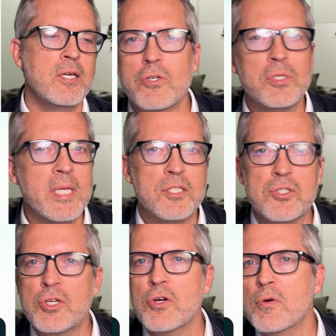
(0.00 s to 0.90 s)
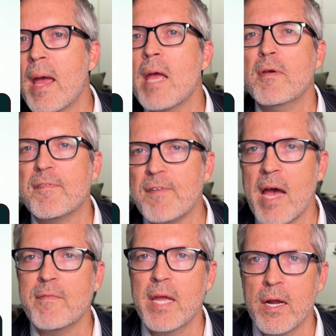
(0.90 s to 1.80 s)
Usually it's 2, maybe
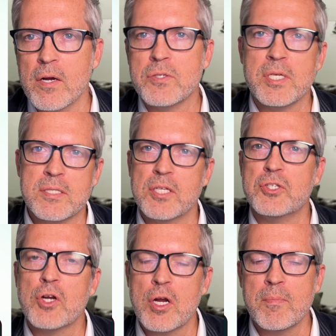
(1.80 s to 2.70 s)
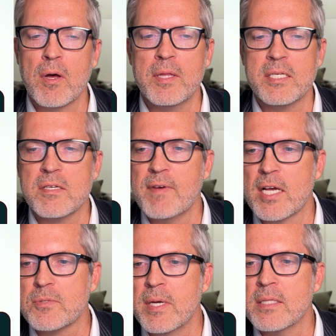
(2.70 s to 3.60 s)
5 years is the term on these
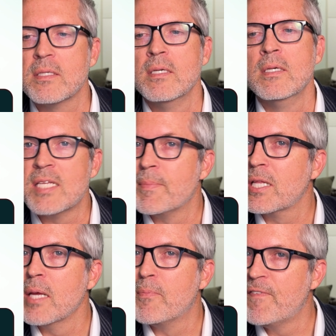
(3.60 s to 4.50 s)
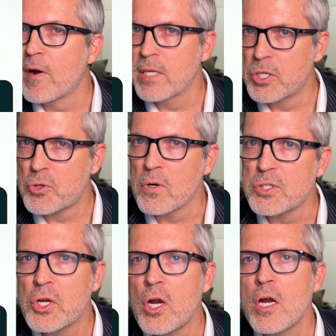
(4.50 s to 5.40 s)
investments. It's typically fairly short
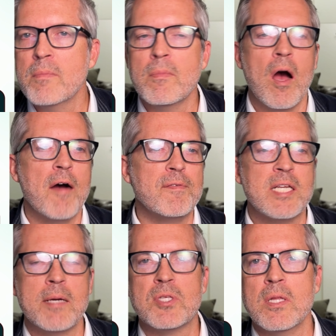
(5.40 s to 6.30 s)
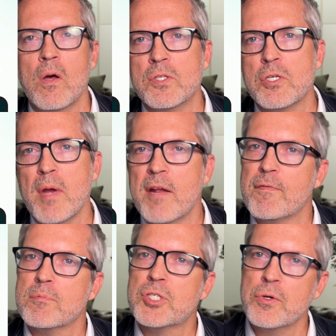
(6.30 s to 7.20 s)
term. Oftentimes the loans are made
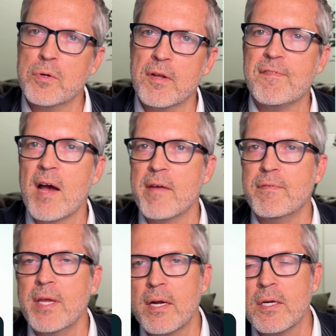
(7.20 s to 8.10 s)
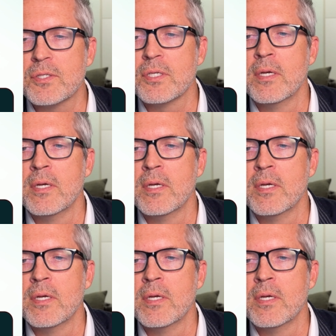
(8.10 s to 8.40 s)
for 2 to 5 years.